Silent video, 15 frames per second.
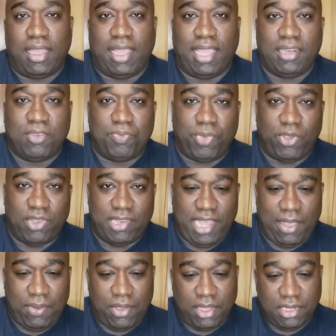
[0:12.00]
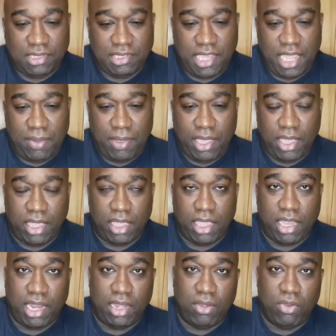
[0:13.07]
Alright, it's Barnes Howell Hunting Team here,
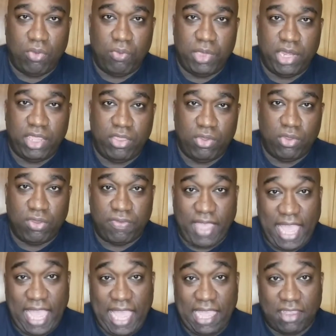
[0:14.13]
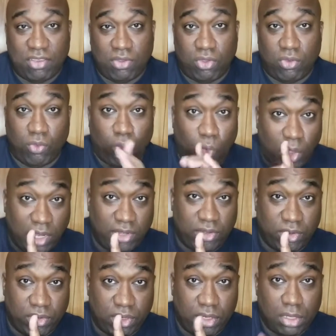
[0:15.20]
and I know many of you have asked or
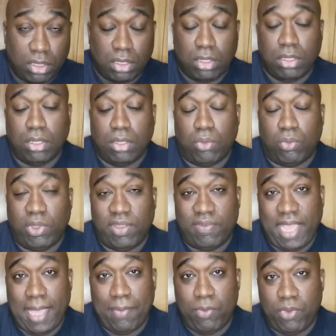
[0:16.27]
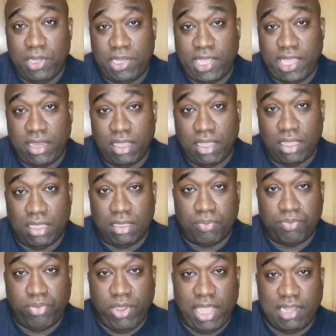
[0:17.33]
wondered whatever happened with that
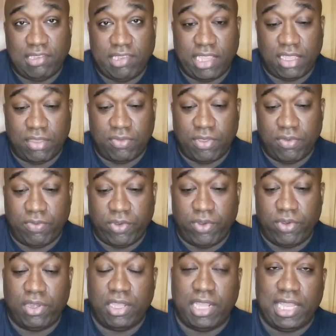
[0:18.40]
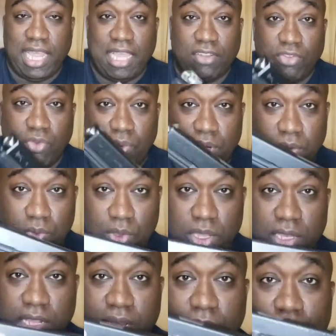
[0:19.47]
project of converting the Glock 21
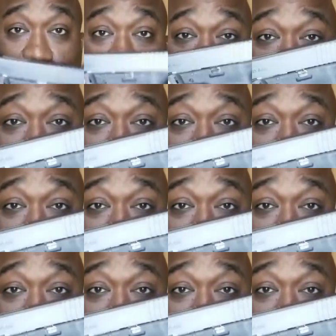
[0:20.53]
that I'm holding in